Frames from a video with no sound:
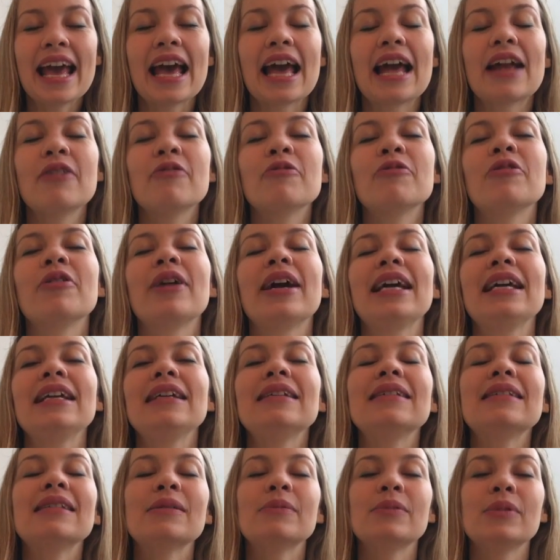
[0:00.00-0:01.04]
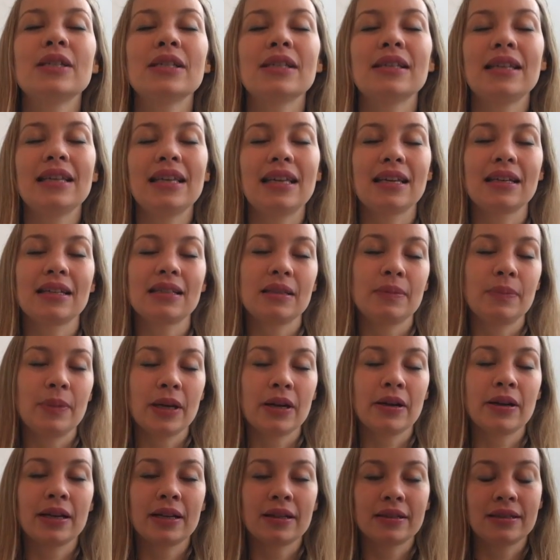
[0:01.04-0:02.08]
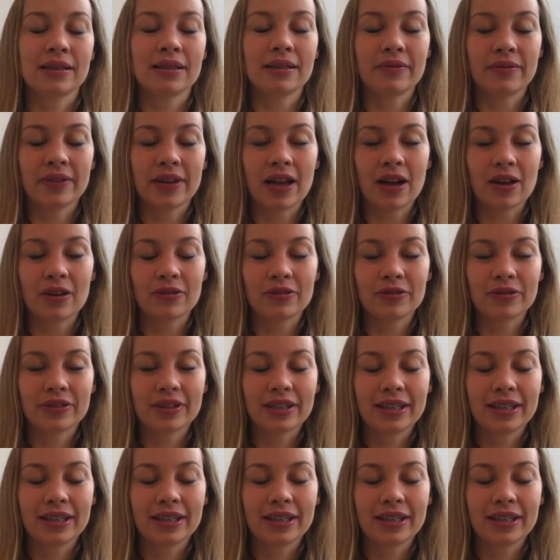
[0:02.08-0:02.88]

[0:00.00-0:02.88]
and raise them to the experience of love.